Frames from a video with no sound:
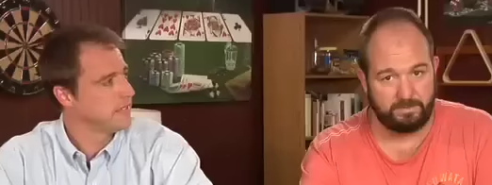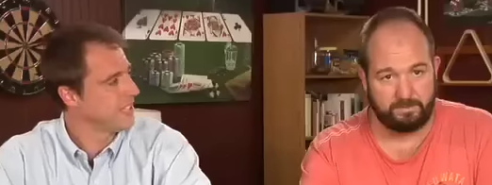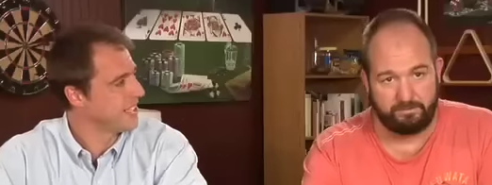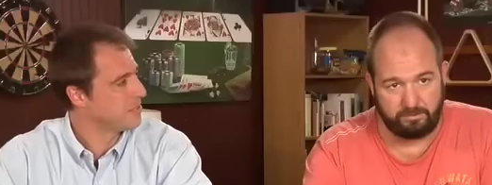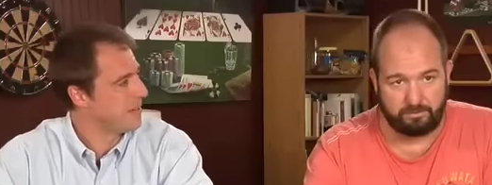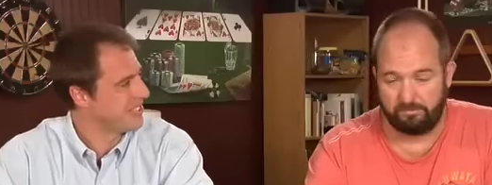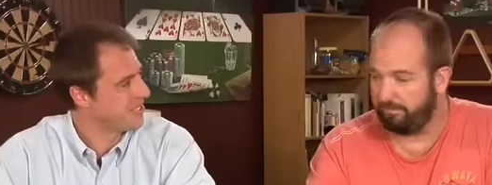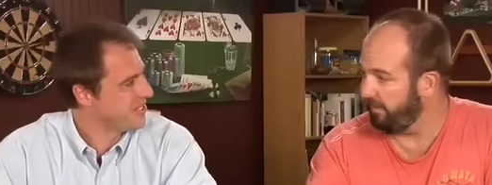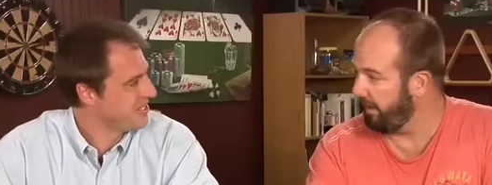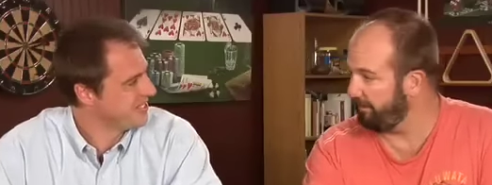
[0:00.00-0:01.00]
Speaker 1: that's you special.
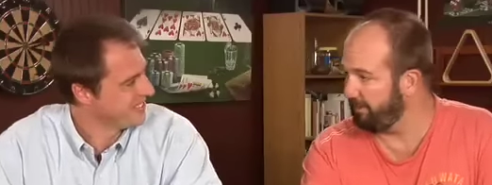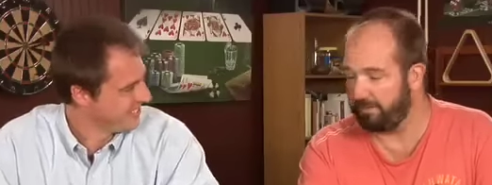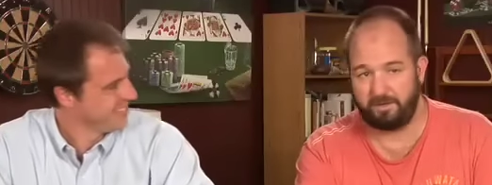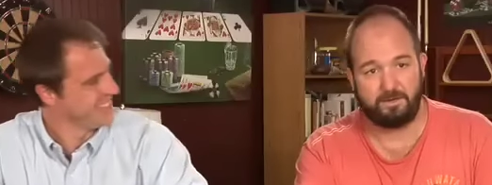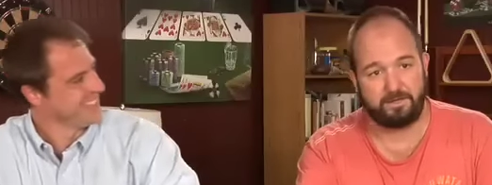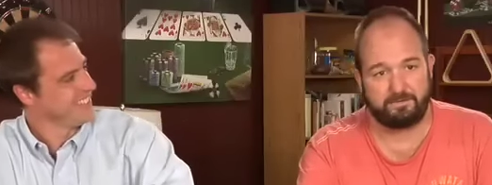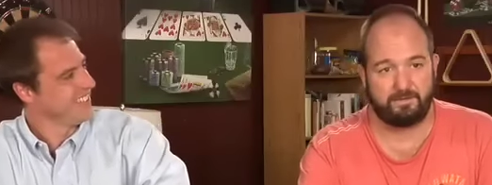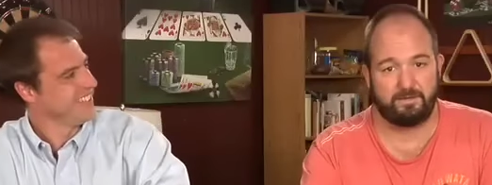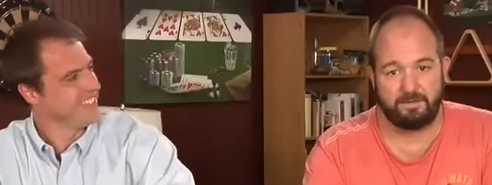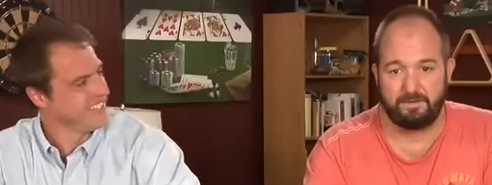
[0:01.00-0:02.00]
can find me there at
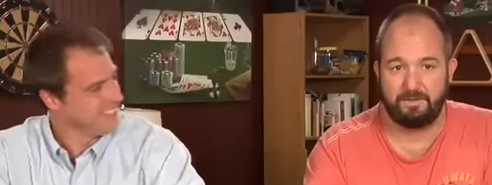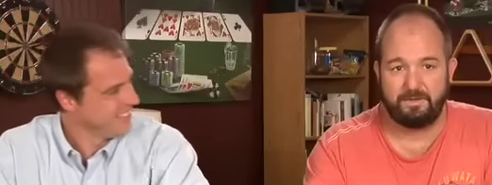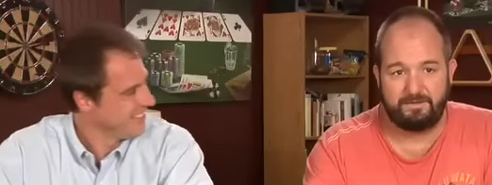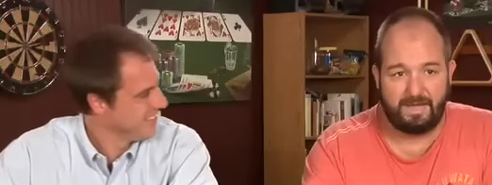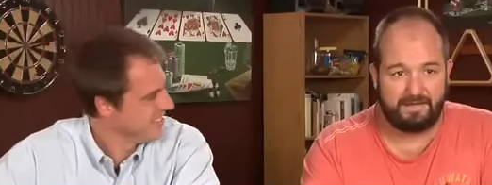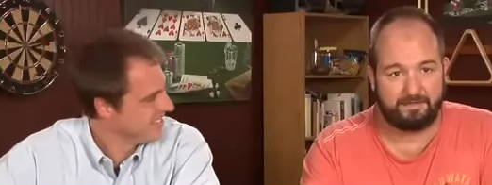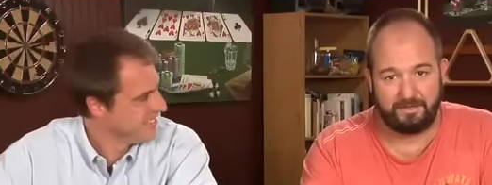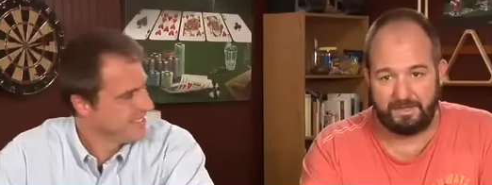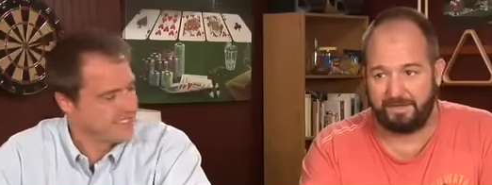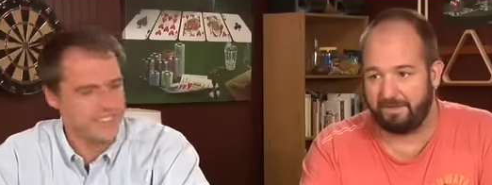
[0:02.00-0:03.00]
uh,
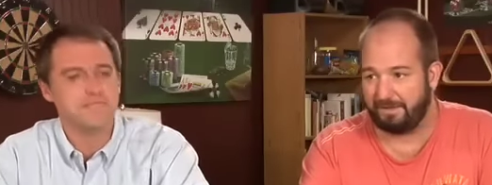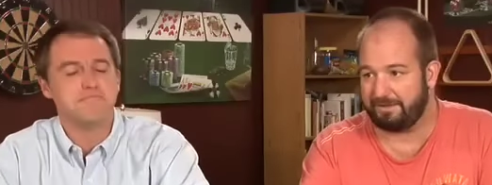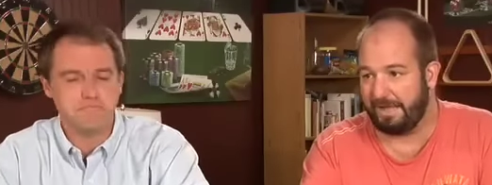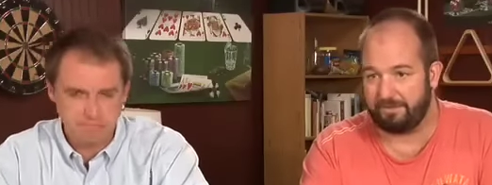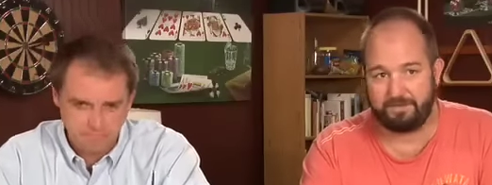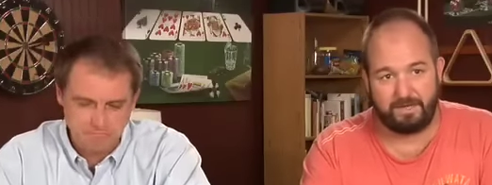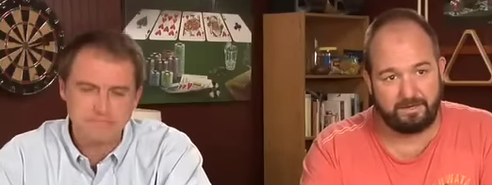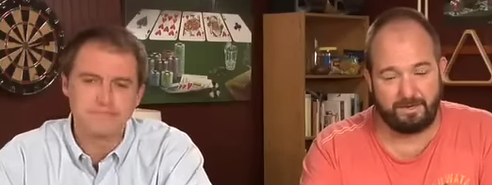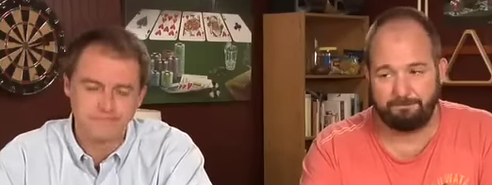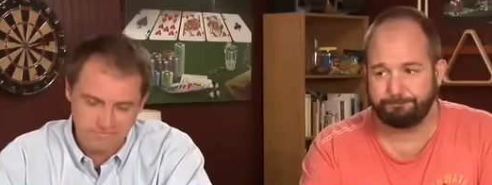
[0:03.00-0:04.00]

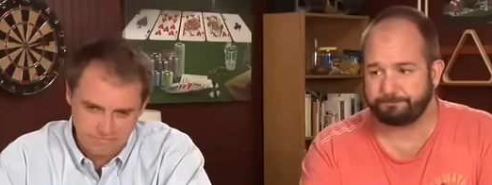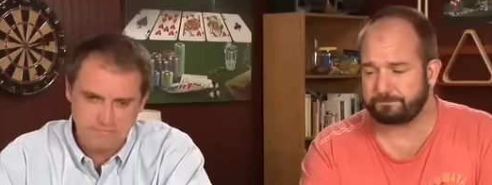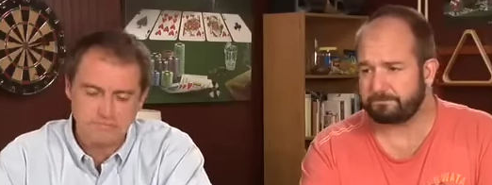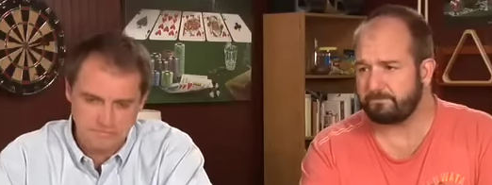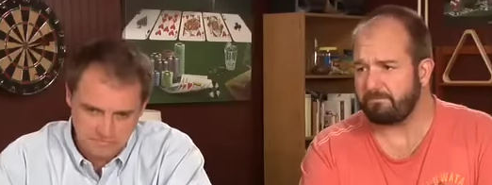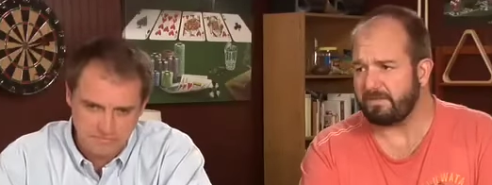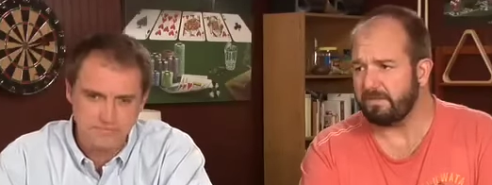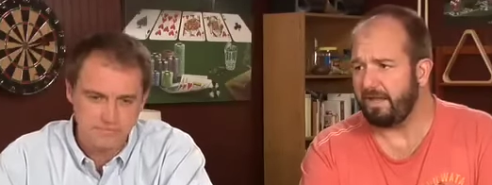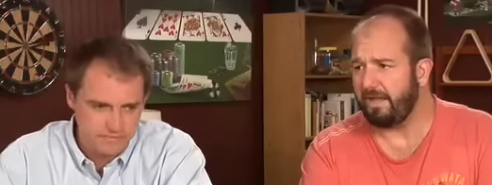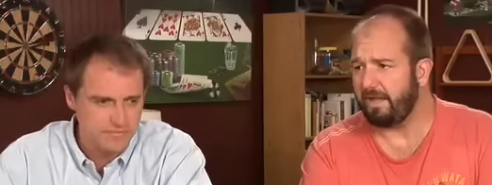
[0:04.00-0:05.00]
daddyclay.gather.com.
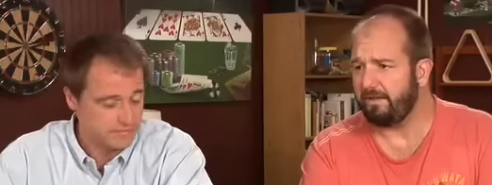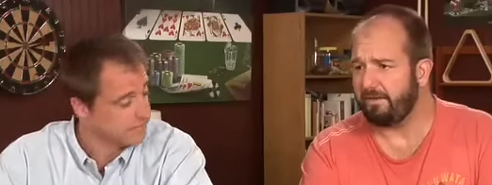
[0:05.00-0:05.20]
And